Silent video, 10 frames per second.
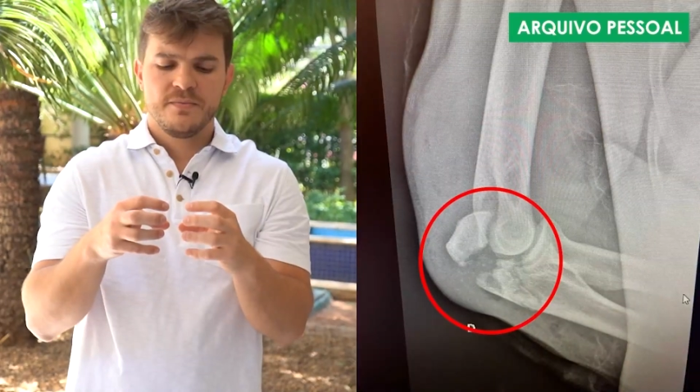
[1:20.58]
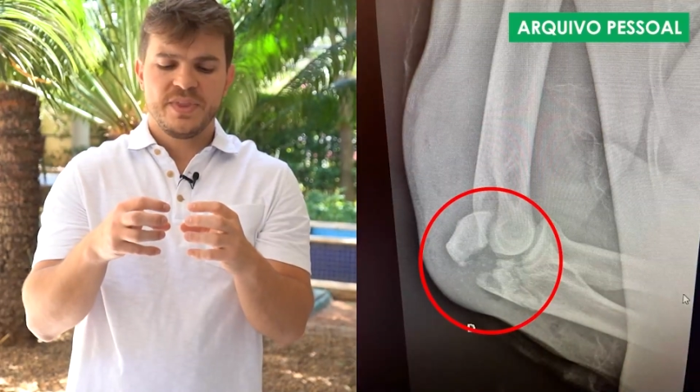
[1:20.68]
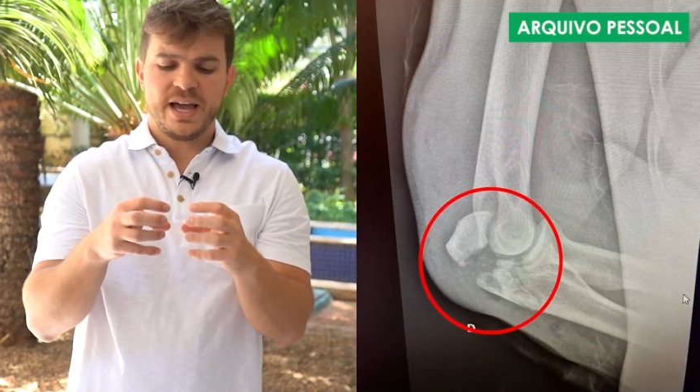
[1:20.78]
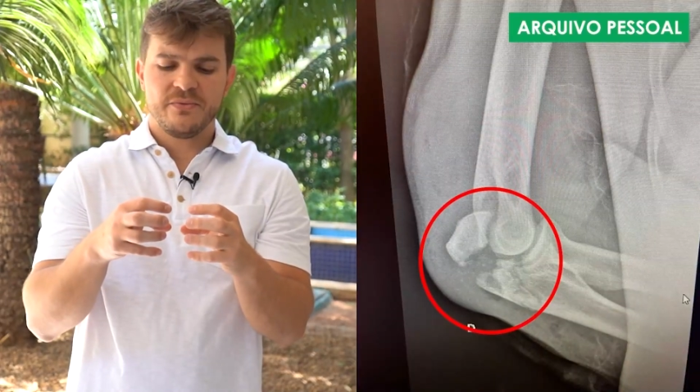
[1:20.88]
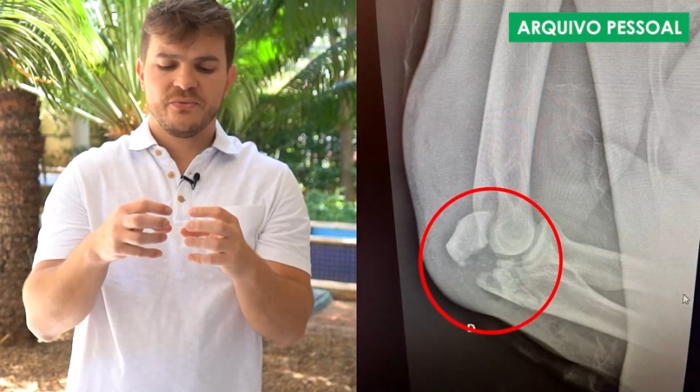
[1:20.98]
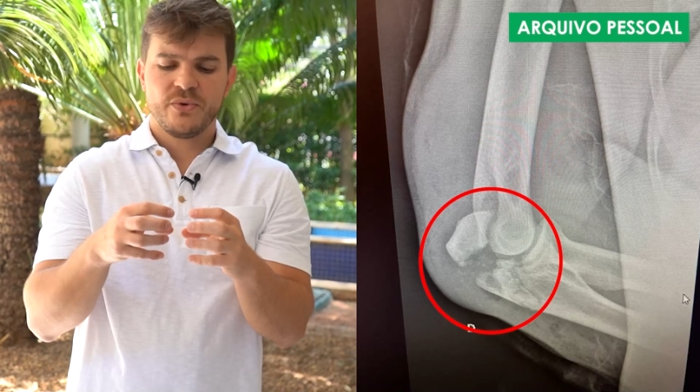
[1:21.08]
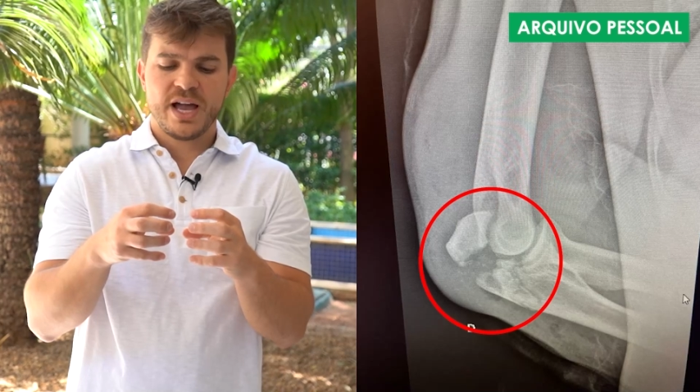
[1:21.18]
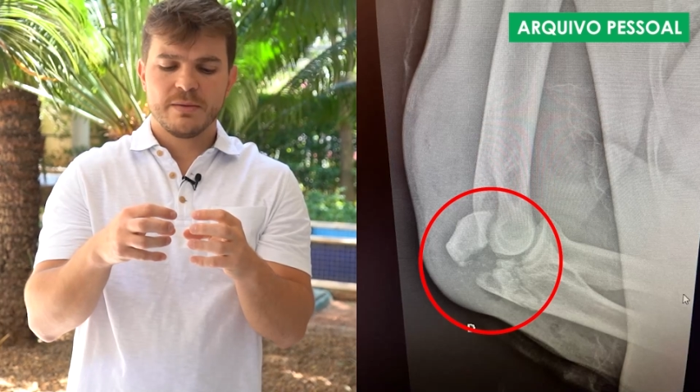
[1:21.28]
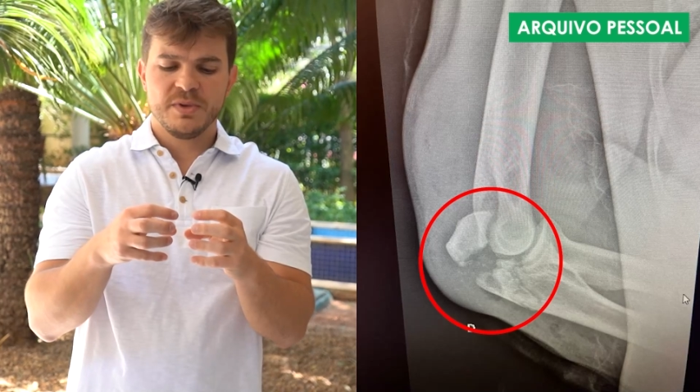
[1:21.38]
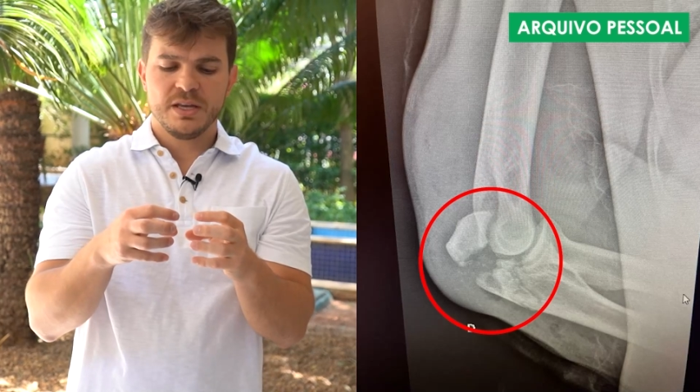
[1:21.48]
that
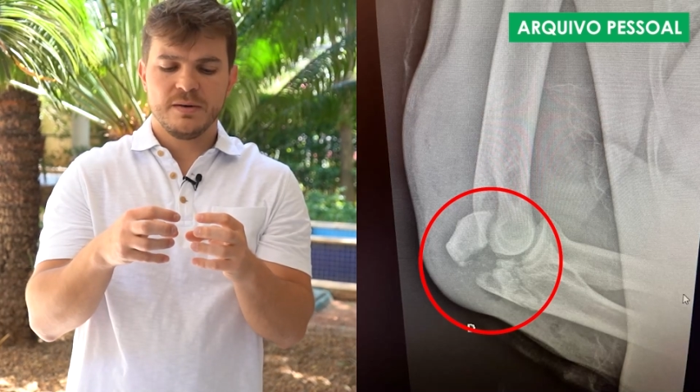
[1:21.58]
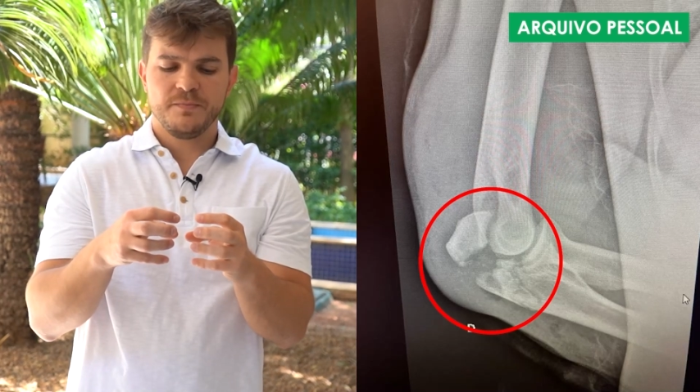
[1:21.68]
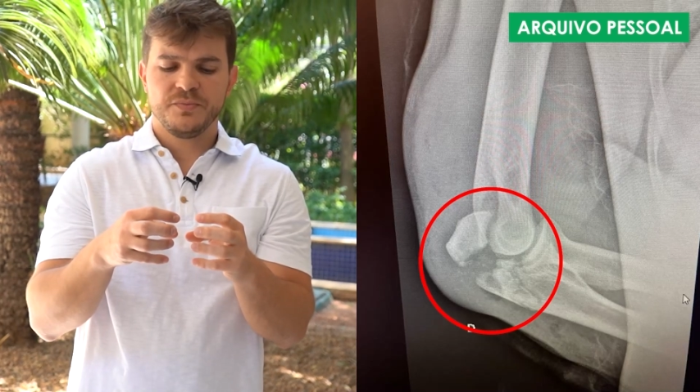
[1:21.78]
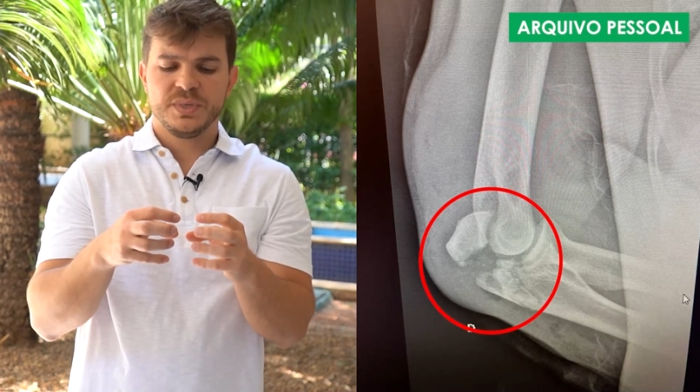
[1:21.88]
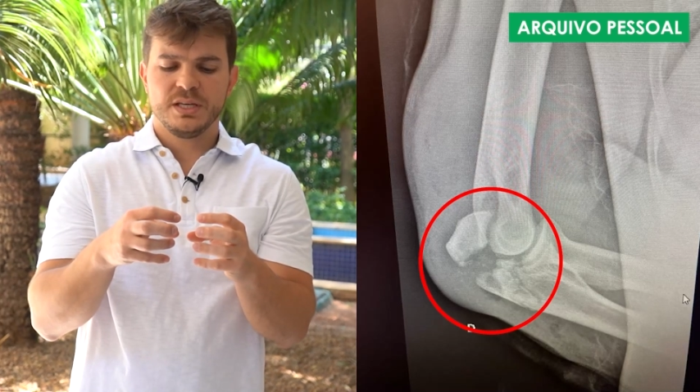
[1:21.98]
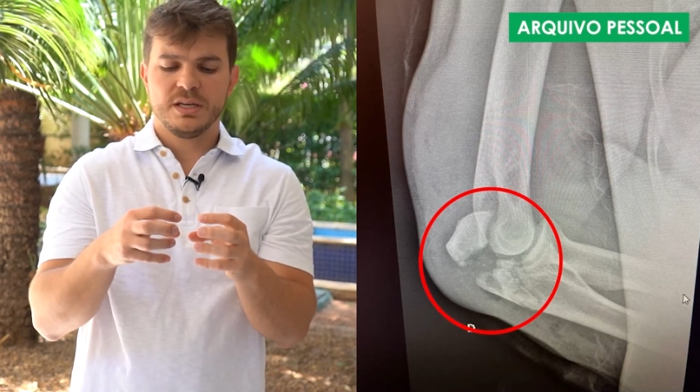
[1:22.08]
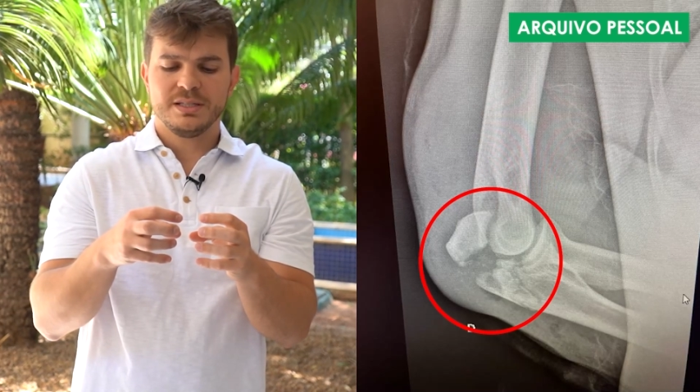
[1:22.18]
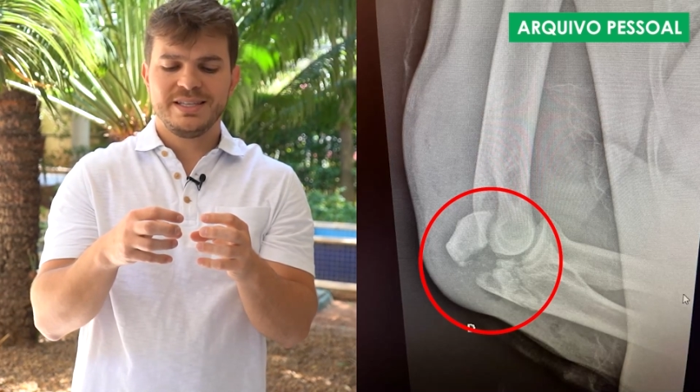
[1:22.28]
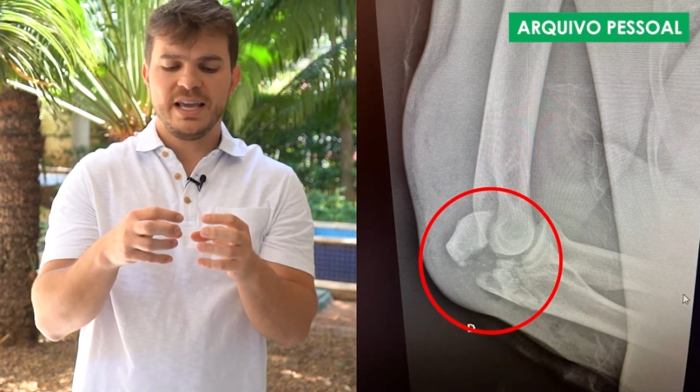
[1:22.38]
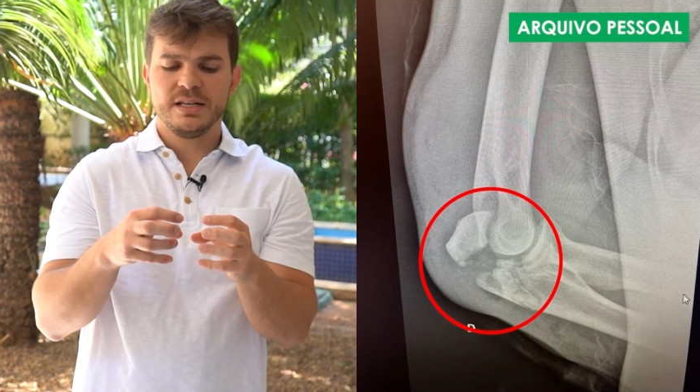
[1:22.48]
fragment
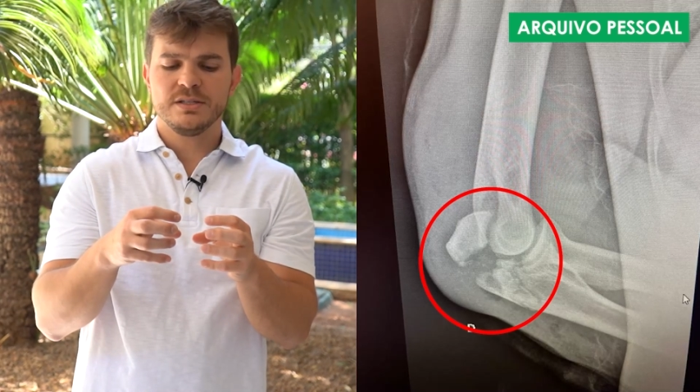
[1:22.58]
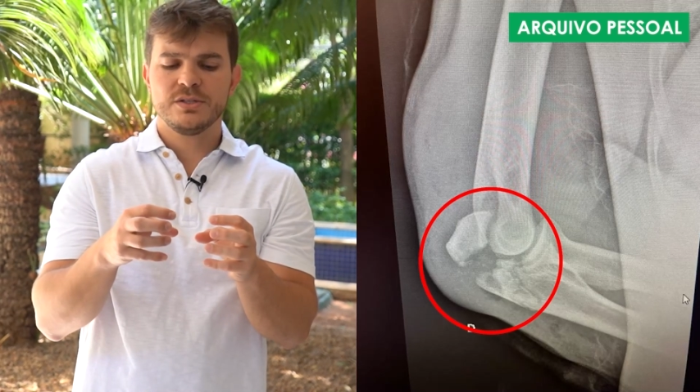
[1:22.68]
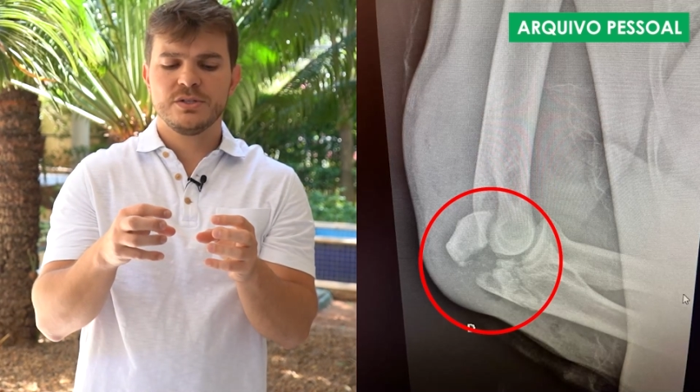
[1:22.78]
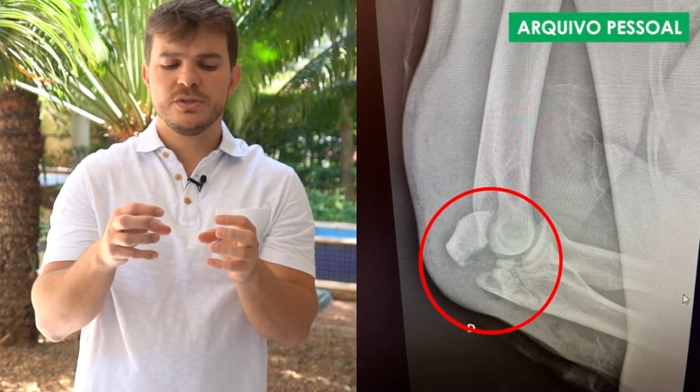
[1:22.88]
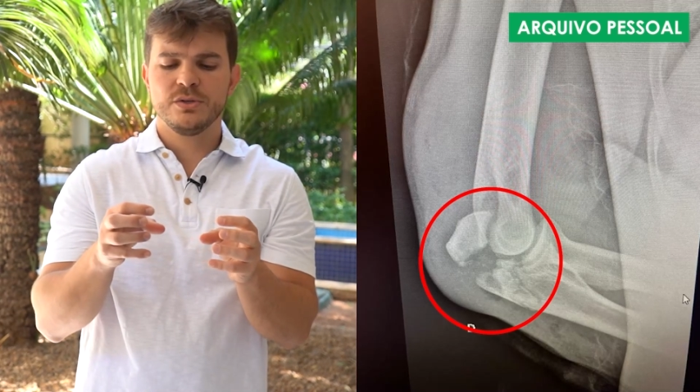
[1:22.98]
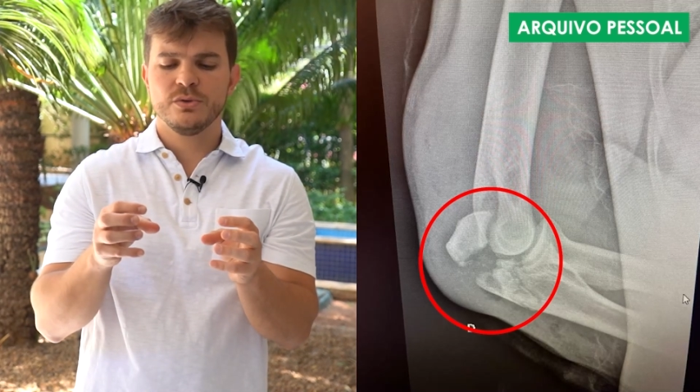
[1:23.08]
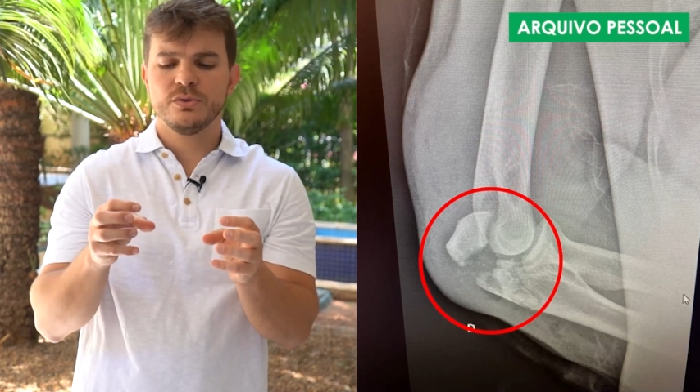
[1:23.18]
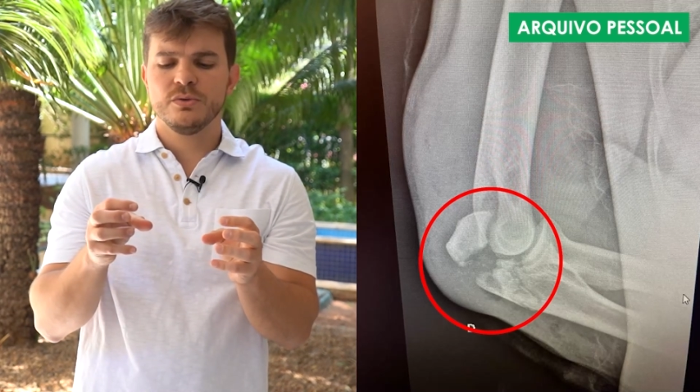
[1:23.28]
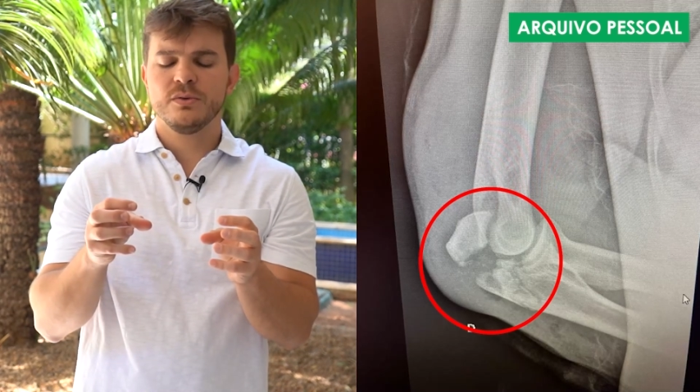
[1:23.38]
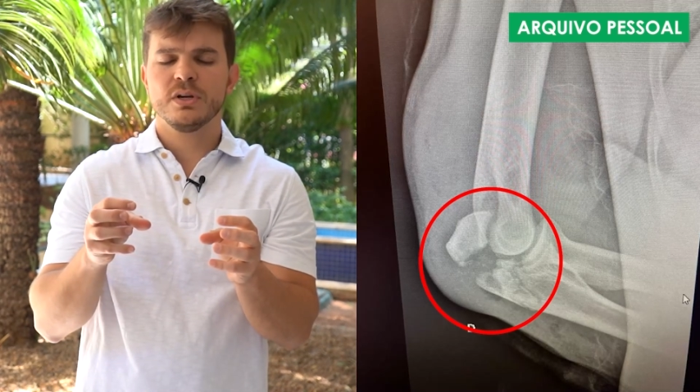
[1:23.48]
tends to